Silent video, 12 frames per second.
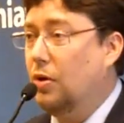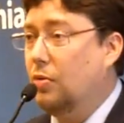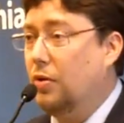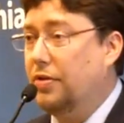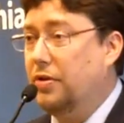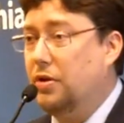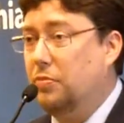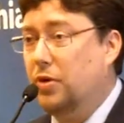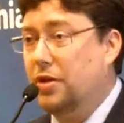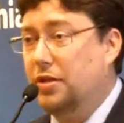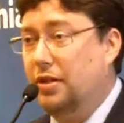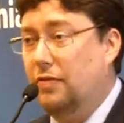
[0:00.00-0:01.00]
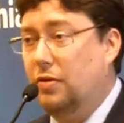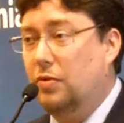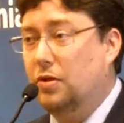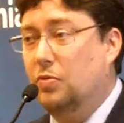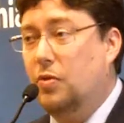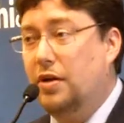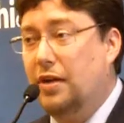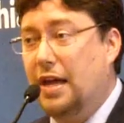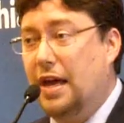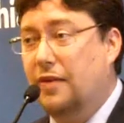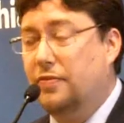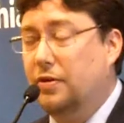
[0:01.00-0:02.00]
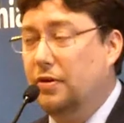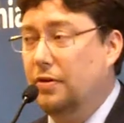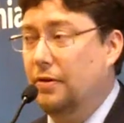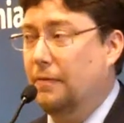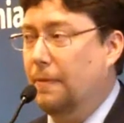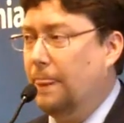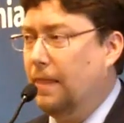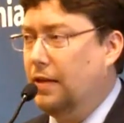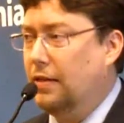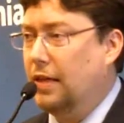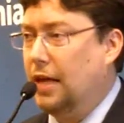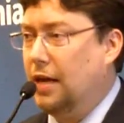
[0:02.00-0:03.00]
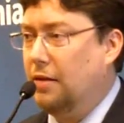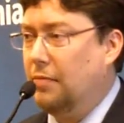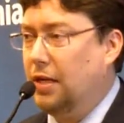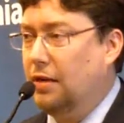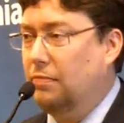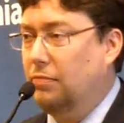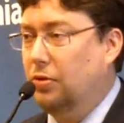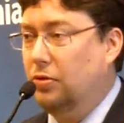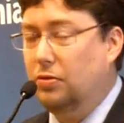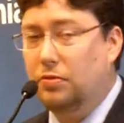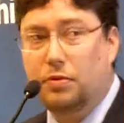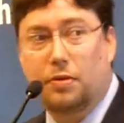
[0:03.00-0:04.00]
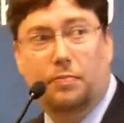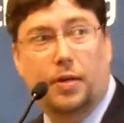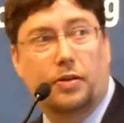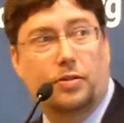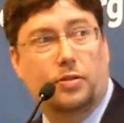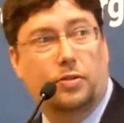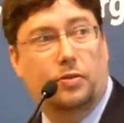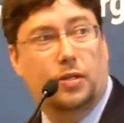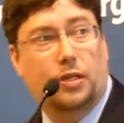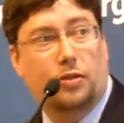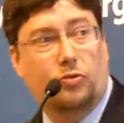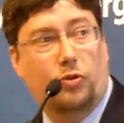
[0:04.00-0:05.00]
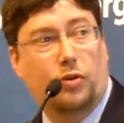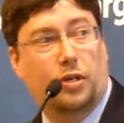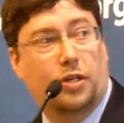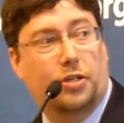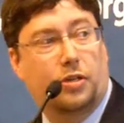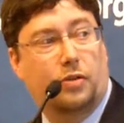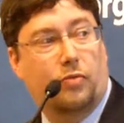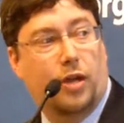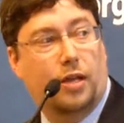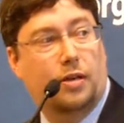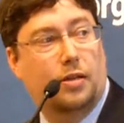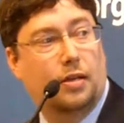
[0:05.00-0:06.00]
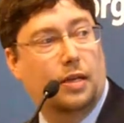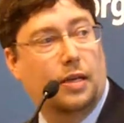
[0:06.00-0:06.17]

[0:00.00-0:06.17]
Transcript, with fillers: what the depression level was one day after in the ketamine in blue compared to the control condition in red.